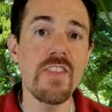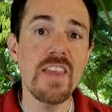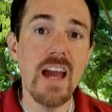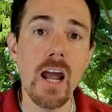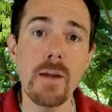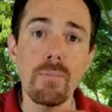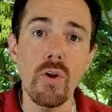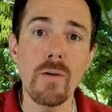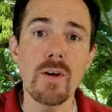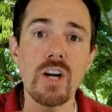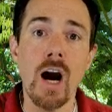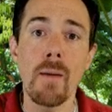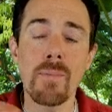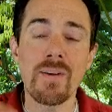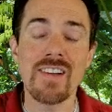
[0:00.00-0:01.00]
the unemployment
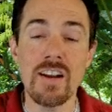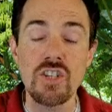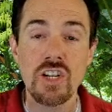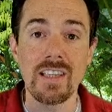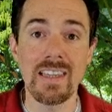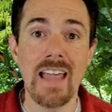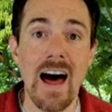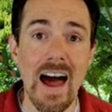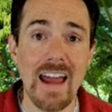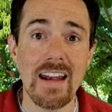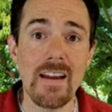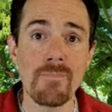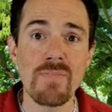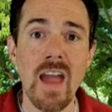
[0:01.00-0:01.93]
compensation line,